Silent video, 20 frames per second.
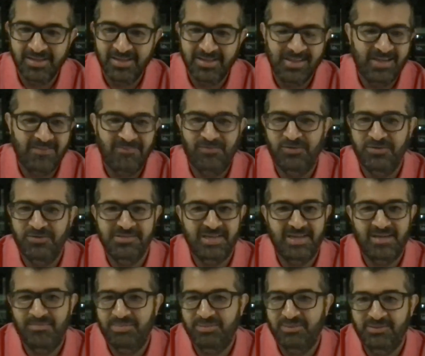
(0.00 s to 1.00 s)
Like, for
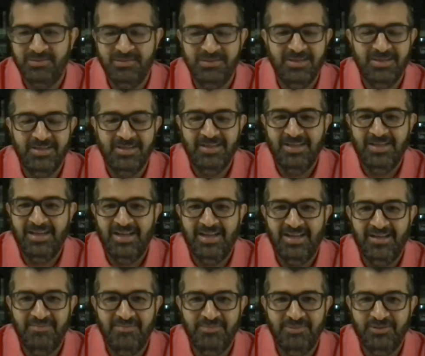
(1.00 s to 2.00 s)
example,
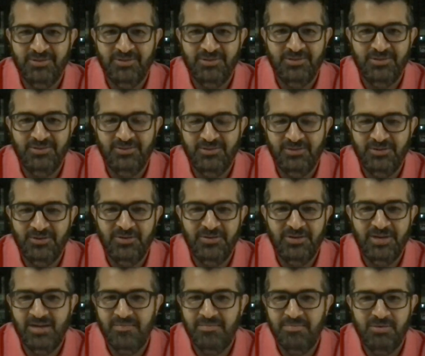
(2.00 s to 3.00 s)

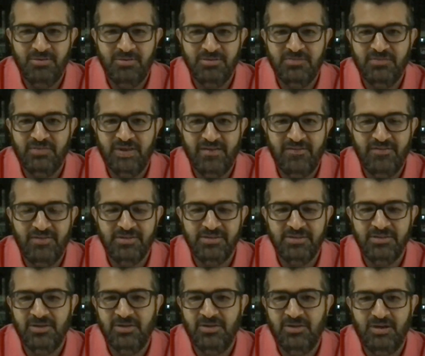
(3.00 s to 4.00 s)
you had a post 5 years
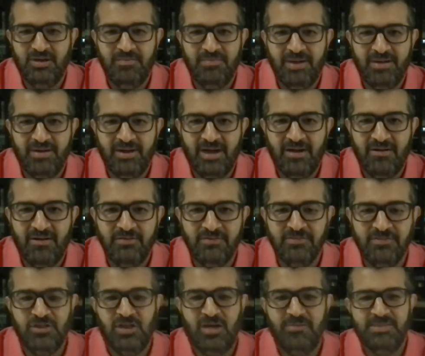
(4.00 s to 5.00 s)
ago about how you
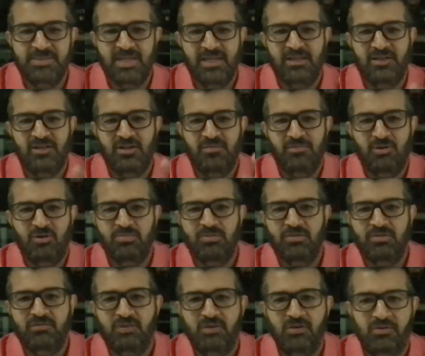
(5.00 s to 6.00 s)
stopped taking your
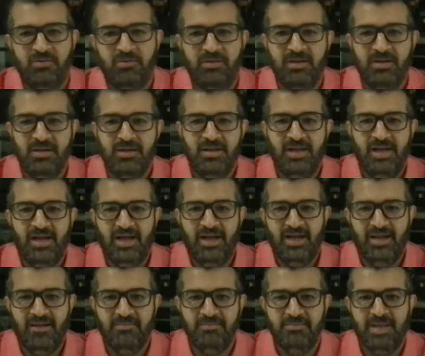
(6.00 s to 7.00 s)
mobile phone
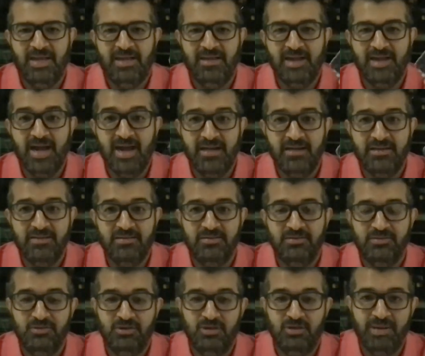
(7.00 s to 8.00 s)
at night
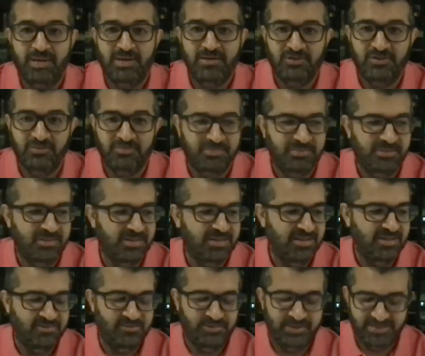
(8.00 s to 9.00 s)
to your bedroom,
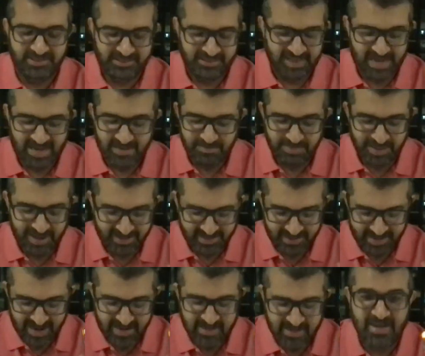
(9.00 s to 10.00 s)
which I bet
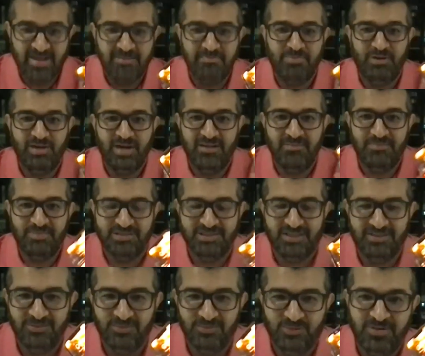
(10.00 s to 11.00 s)

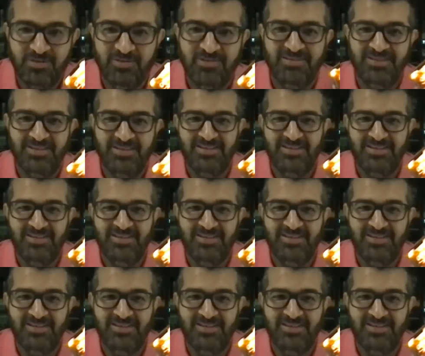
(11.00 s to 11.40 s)
99.9% of the world